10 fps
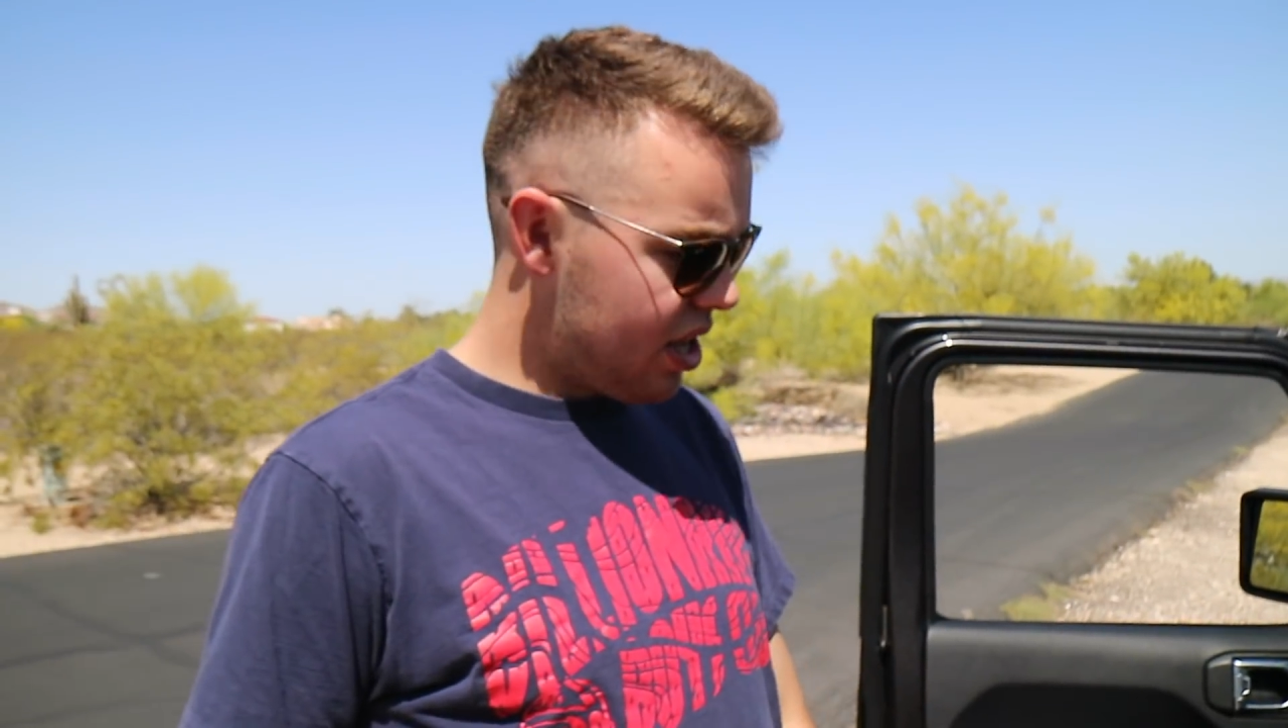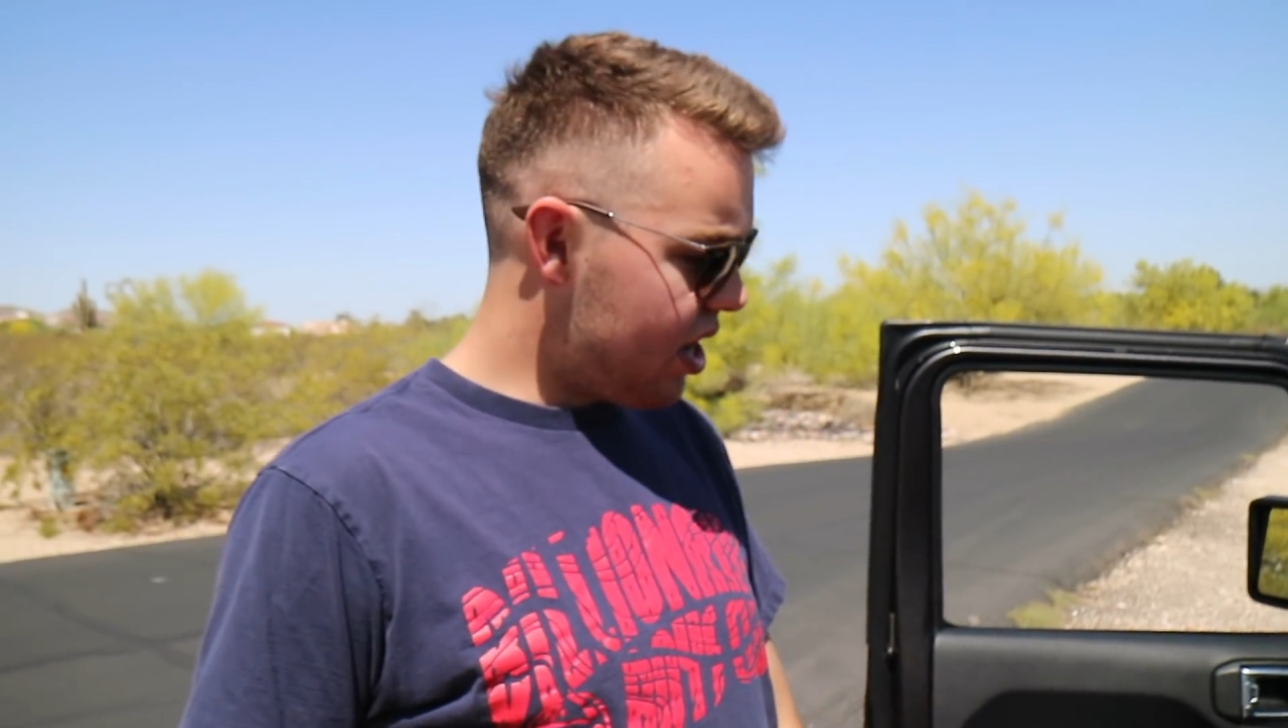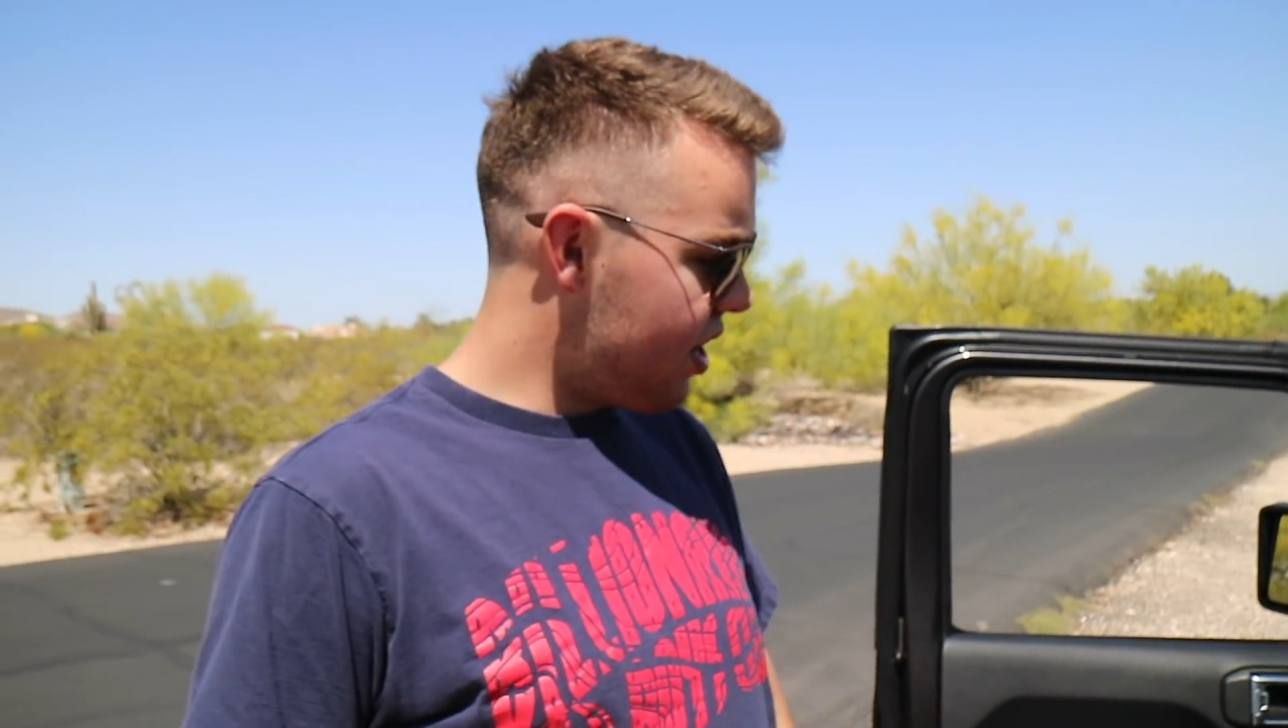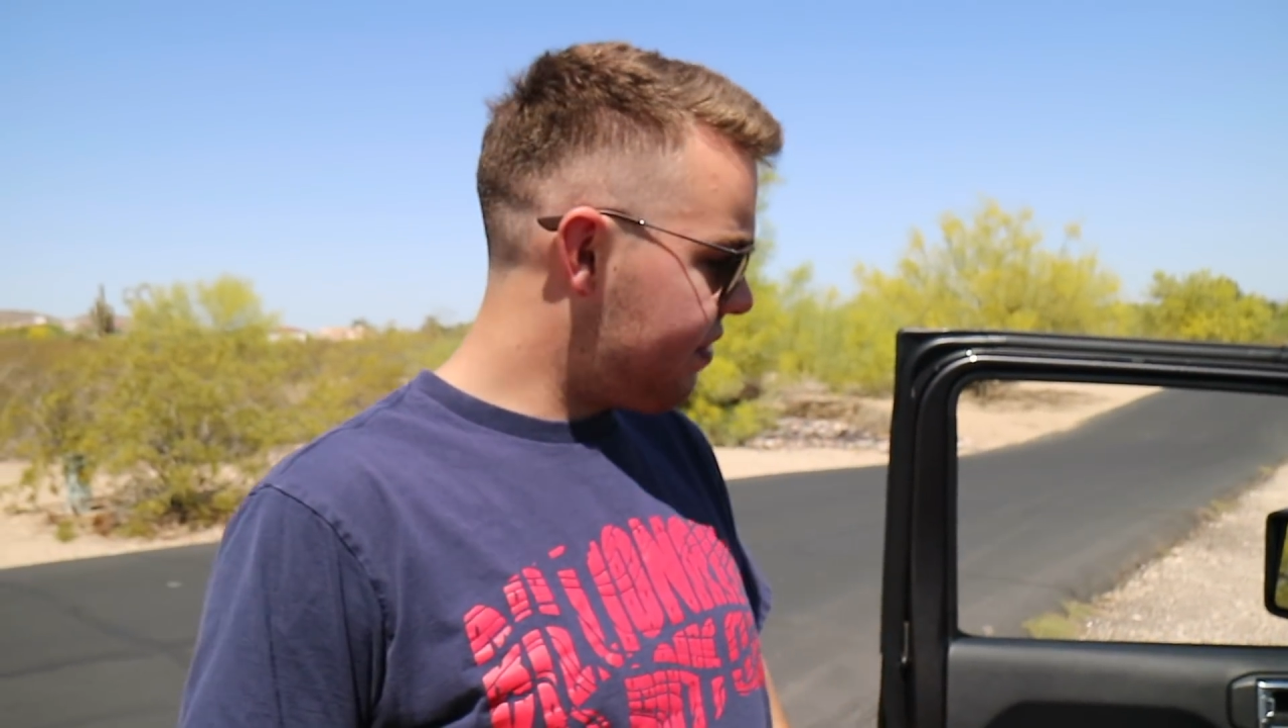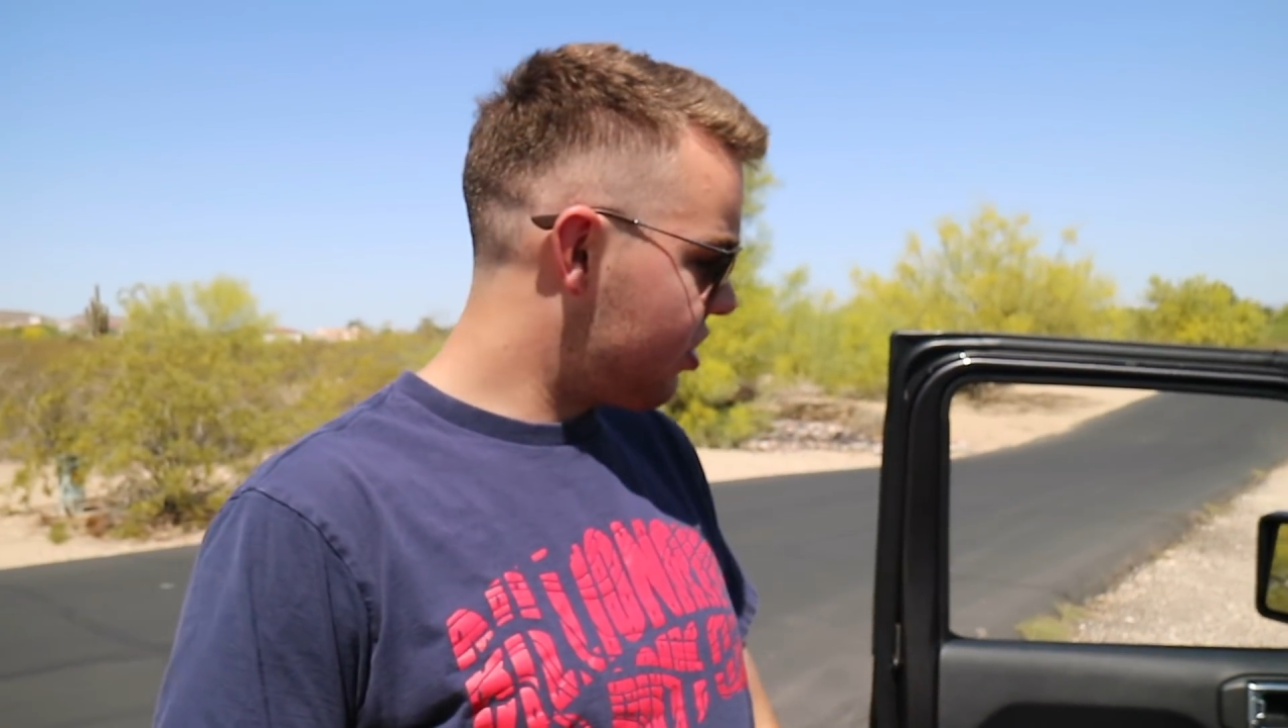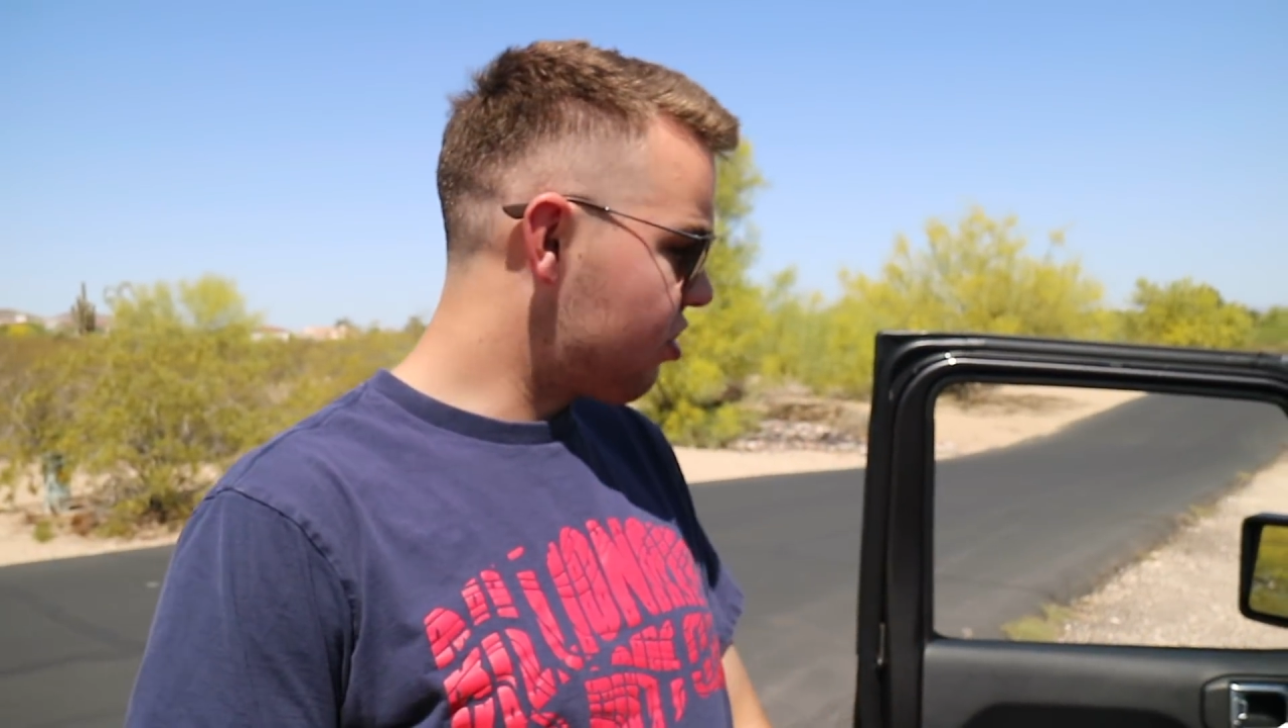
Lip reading: of us